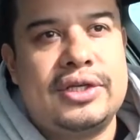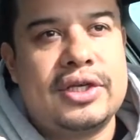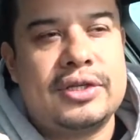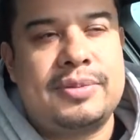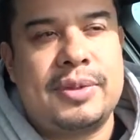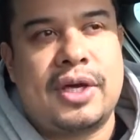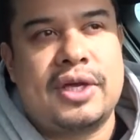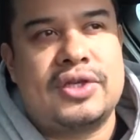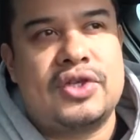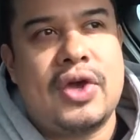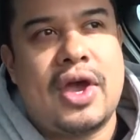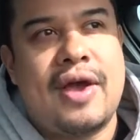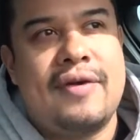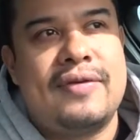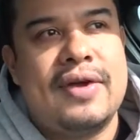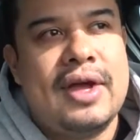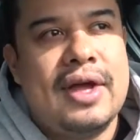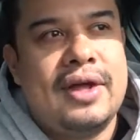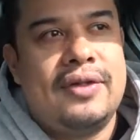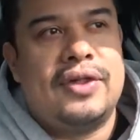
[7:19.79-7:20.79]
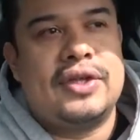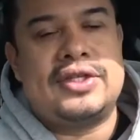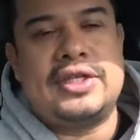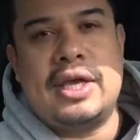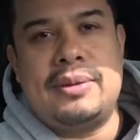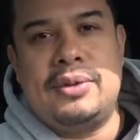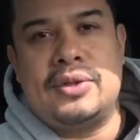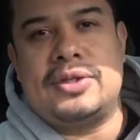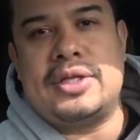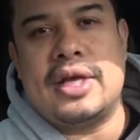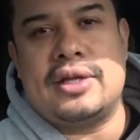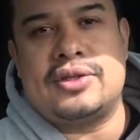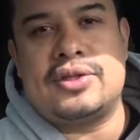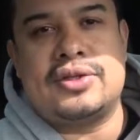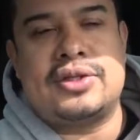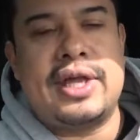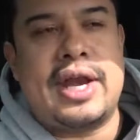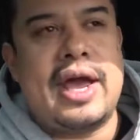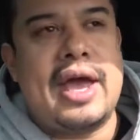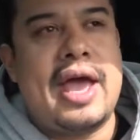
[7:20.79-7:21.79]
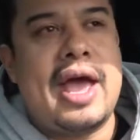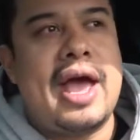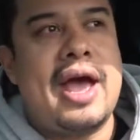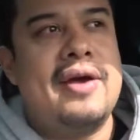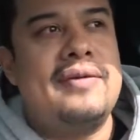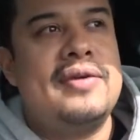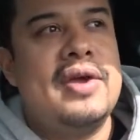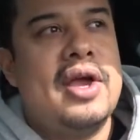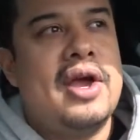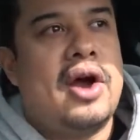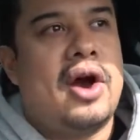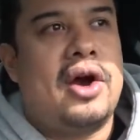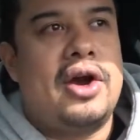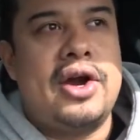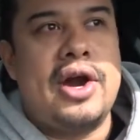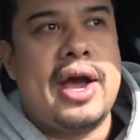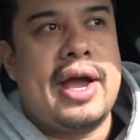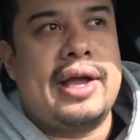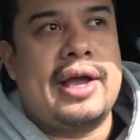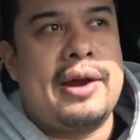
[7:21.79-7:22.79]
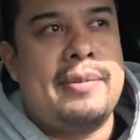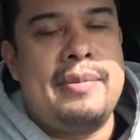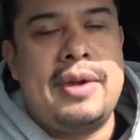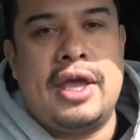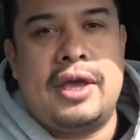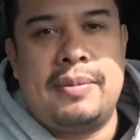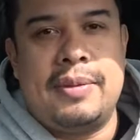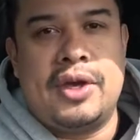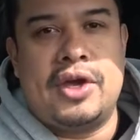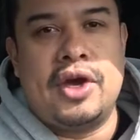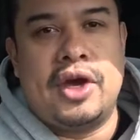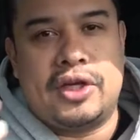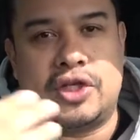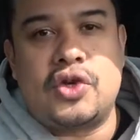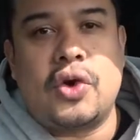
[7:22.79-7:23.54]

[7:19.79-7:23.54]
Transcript: Just because you have the same utensils that I have are not gonna make me good.